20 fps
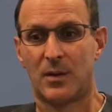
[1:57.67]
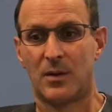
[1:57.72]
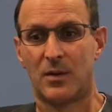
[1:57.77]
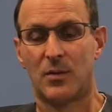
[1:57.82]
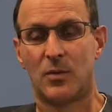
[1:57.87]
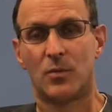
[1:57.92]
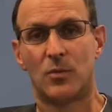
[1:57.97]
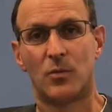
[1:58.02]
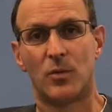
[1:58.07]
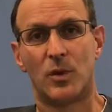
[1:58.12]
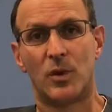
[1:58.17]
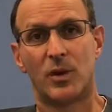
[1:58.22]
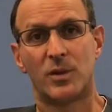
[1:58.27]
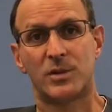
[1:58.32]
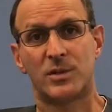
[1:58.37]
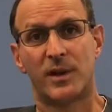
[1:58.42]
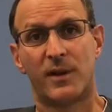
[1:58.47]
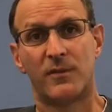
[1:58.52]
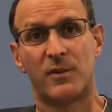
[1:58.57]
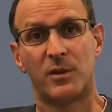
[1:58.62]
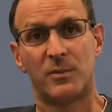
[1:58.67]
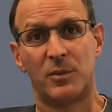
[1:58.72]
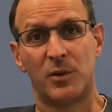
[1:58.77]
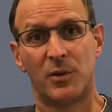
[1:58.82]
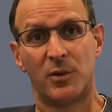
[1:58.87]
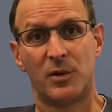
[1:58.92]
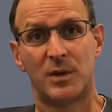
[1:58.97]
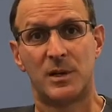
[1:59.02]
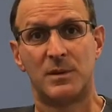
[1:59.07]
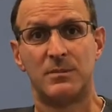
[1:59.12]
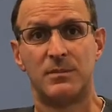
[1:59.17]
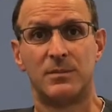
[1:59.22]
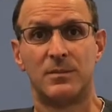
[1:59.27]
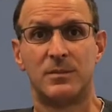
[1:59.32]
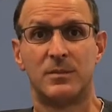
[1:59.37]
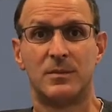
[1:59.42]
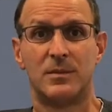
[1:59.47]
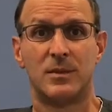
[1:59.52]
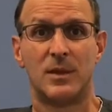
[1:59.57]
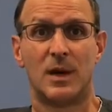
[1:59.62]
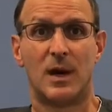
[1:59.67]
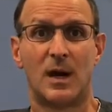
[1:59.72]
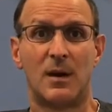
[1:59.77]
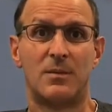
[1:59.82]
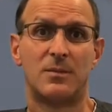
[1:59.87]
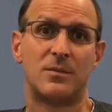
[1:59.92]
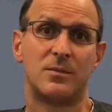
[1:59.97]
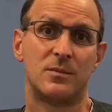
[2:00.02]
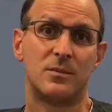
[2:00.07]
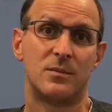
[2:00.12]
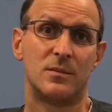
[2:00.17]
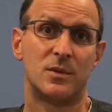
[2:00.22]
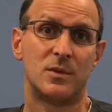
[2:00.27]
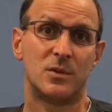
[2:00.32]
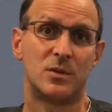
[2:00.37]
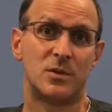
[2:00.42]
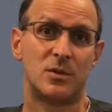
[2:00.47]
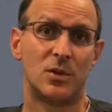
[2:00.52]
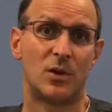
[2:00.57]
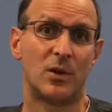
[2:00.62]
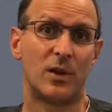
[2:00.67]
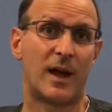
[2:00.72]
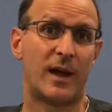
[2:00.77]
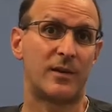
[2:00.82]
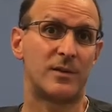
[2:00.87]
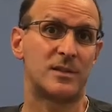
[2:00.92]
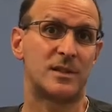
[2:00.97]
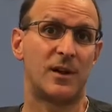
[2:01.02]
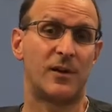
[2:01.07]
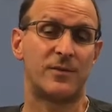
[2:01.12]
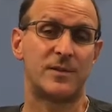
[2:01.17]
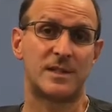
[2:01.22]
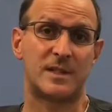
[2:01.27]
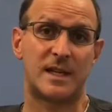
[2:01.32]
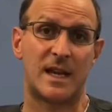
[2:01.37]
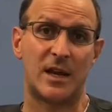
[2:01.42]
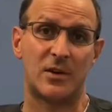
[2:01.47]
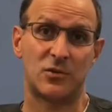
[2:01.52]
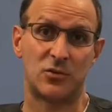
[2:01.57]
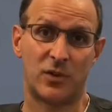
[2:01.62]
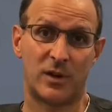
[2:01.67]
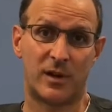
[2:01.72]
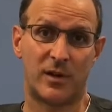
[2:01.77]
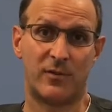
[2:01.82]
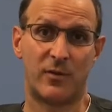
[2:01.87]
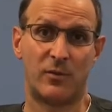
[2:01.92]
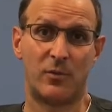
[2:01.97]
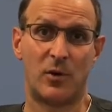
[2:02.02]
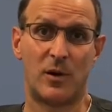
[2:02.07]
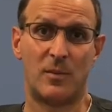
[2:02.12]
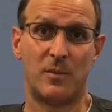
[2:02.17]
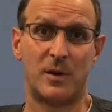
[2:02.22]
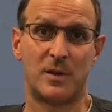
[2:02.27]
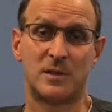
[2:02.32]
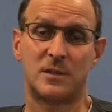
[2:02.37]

We also have the ability to allow self-scheduling of appointments